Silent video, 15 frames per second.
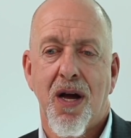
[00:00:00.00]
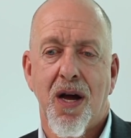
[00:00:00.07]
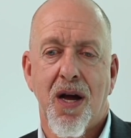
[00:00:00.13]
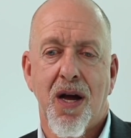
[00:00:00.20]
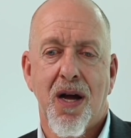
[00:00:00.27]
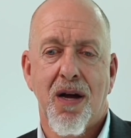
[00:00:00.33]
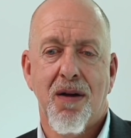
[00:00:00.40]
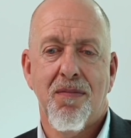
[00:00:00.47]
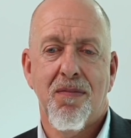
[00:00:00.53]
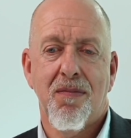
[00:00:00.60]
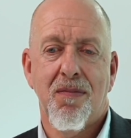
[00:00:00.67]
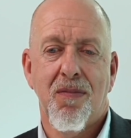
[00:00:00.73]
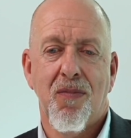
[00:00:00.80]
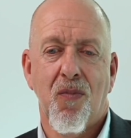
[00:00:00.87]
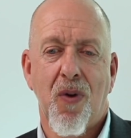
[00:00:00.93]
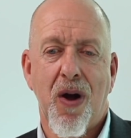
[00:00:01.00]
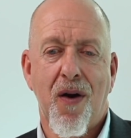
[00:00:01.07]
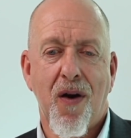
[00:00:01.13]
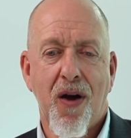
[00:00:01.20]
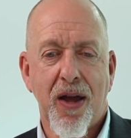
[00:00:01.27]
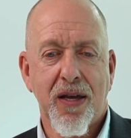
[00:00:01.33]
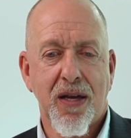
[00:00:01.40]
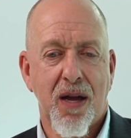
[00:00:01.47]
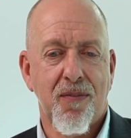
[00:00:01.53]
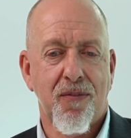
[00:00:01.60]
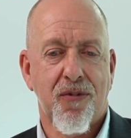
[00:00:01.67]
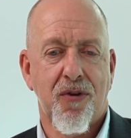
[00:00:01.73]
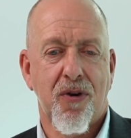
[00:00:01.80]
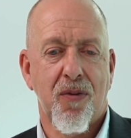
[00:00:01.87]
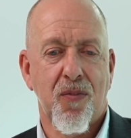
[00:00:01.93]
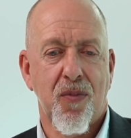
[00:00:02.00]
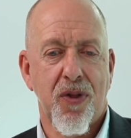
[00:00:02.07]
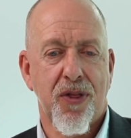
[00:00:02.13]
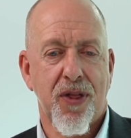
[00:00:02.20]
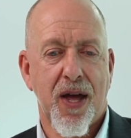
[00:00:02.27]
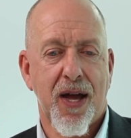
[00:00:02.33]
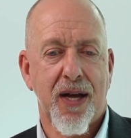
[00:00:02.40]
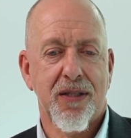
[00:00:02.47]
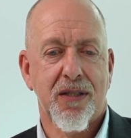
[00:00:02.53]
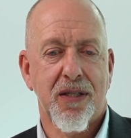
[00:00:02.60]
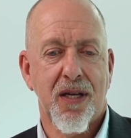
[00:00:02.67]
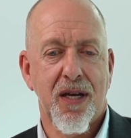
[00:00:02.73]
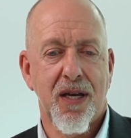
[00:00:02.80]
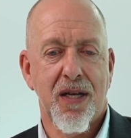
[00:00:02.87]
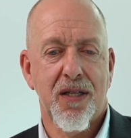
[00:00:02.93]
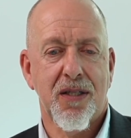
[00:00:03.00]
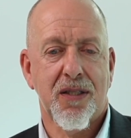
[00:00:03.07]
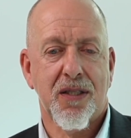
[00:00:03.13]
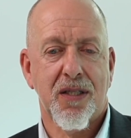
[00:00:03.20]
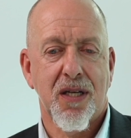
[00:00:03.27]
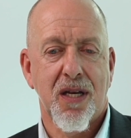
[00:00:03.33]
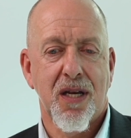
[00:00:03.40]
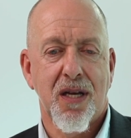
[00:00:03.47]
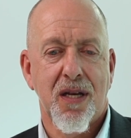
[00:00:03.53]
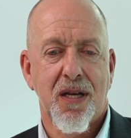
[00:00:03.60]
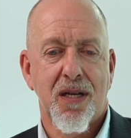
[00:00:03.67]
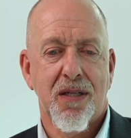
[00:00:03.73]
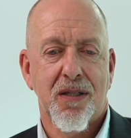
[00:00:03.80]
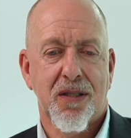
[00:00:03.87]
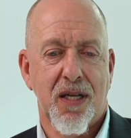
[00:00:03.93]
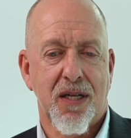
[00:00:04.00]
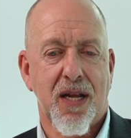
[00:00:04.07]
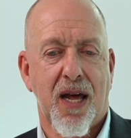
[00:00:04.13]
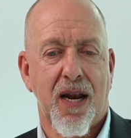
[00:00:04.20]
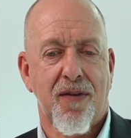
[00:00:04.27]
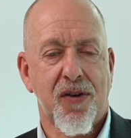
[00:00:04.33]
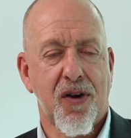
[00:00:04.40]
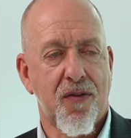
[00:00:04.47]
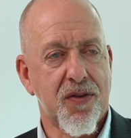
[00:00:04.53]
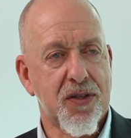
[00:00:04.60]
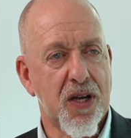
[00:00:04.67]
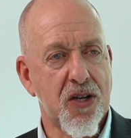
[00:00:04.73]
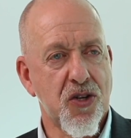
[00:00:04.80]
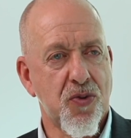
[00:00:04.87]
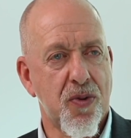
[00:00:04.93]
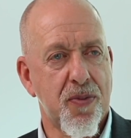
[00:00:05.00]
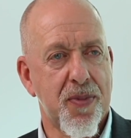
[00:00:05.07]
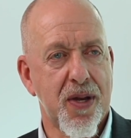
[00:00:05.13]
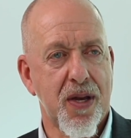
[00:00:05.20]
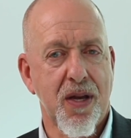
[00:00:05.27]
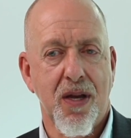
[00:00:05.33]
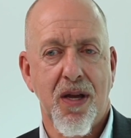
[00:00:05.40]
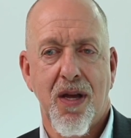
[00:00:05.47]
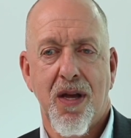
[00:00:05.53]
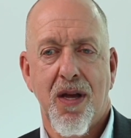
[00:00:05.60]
Where I come from with that is sit down, have a conversation with me.